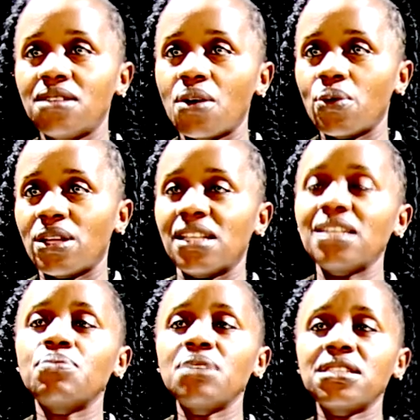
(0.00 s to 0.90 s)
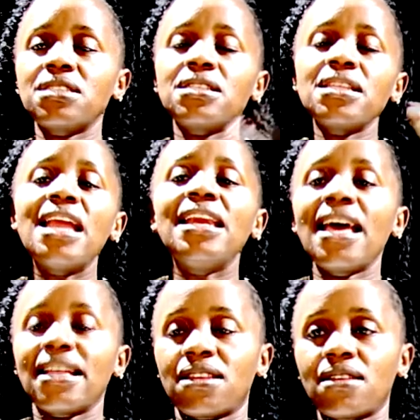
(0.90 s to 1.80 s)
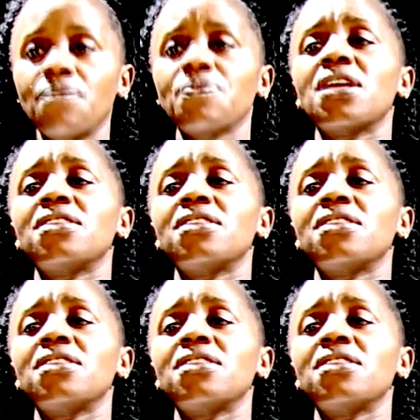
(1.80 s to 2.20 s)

the width. It means the length.